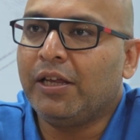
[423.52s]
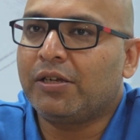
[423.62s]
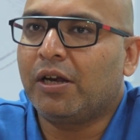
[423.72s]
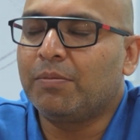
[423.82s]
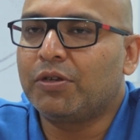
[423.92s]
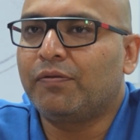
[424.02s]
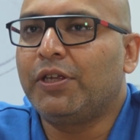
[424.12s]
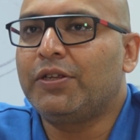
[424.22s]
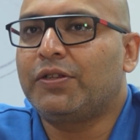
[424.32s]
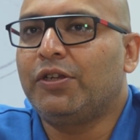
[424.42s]
terms of
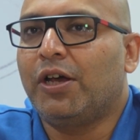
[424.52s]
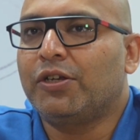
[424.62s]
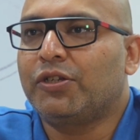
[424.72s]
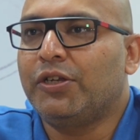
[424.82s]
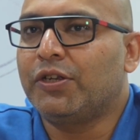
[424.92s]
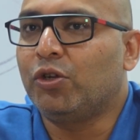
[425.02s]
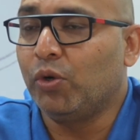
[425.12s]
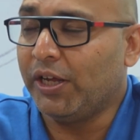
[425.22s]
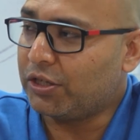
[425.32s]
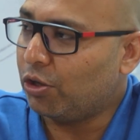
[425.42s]
this, Yash is a
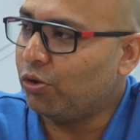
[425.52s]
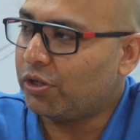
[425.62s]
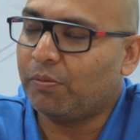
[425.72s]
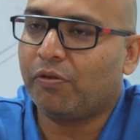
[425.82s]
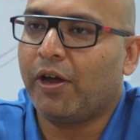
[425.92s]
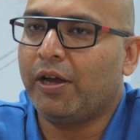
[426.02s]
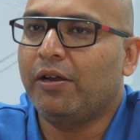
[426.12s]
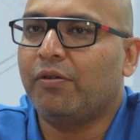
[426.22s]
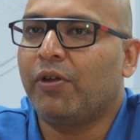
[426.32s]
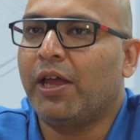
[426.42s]
unique solution
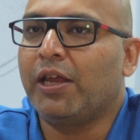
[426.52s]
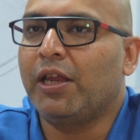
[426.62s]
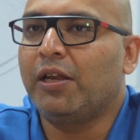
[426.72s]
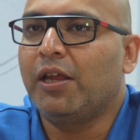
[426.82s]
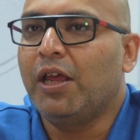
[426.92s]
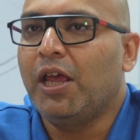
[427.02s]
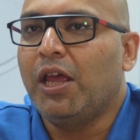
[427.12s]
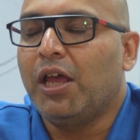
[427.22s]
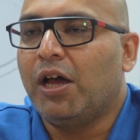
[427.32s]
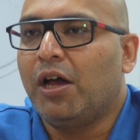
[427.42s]
provider wherein
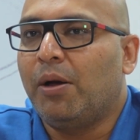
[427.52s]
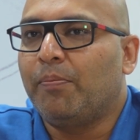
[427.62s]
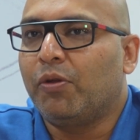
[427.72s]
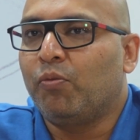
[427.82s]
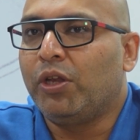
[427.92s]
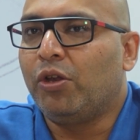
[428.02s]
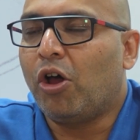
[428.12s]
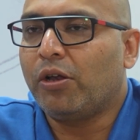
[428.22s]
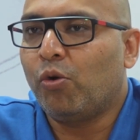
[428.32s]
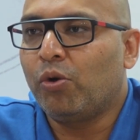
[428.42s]
we
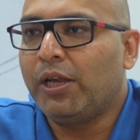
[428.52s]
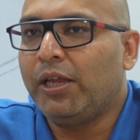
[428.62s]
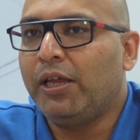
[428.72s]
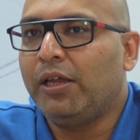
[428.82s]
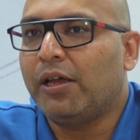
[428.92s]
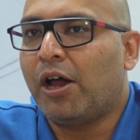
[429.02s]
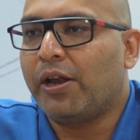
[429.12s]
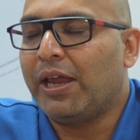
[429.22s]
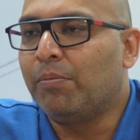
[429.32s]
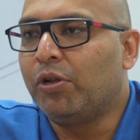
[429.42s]
not only are
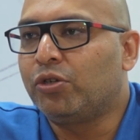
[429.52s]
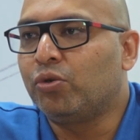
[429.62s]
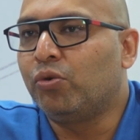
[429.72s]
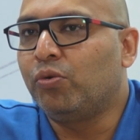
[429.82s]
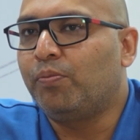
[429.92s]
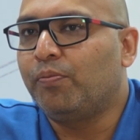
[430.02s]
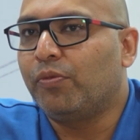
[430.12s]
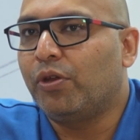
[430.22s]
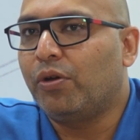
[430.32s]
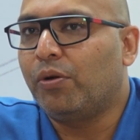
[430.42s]
able to
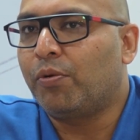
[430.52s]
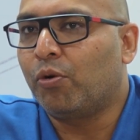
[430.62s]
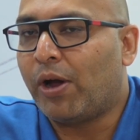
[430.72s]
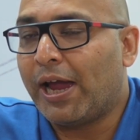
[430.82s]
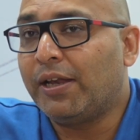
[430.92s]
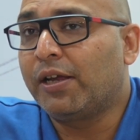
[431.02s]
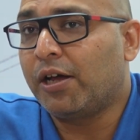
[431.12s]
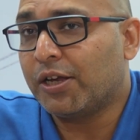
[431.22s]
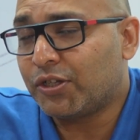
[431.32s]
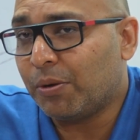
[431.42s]
provide
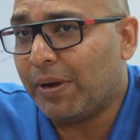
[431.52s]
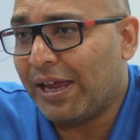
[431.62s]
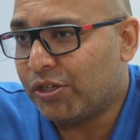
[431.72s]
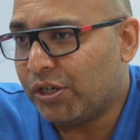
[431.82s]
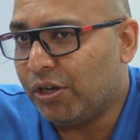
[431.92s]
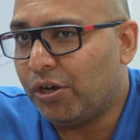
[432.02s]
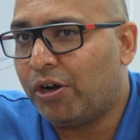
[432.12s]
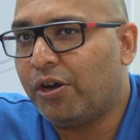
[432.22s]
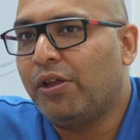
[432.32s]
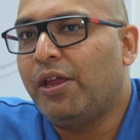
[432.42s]
custom
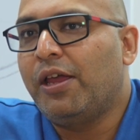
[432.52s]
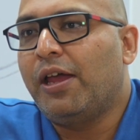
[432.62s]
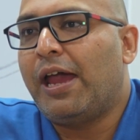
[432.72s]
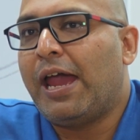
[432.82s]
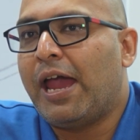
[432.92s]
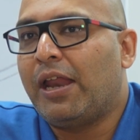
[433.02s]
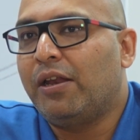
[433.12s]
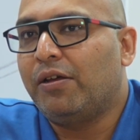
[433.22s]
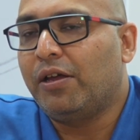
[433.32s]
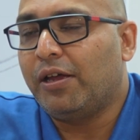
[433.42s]
engineered
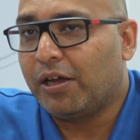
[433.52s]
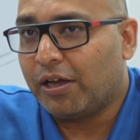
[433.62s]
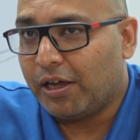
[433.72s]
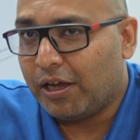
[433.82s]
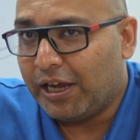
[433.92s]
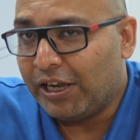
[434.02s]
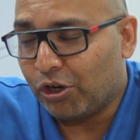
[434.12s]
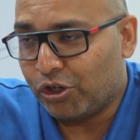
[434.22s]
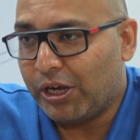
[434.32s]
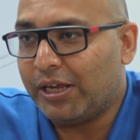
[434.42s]
and
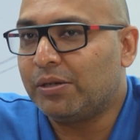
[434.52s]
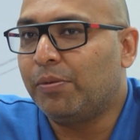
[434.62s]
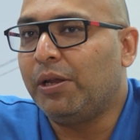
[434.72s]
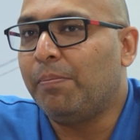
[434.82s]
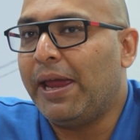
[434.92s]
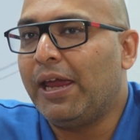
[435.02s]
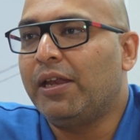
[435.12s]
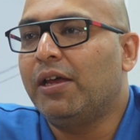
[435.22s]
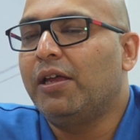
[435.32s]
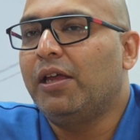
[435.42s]
interchangeably made